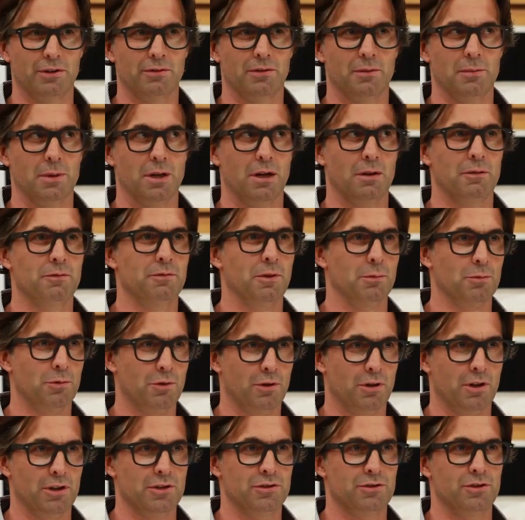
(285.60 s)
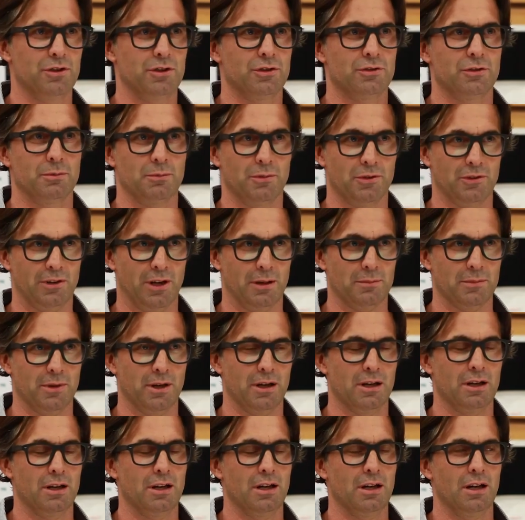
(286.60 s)
I mean, I'm from Christchurch, from
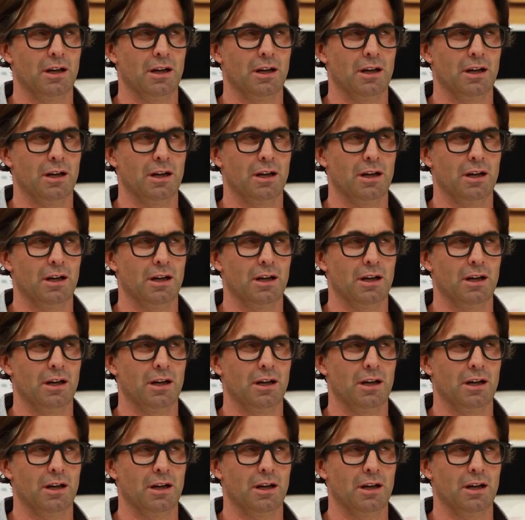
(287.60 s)
Sumner.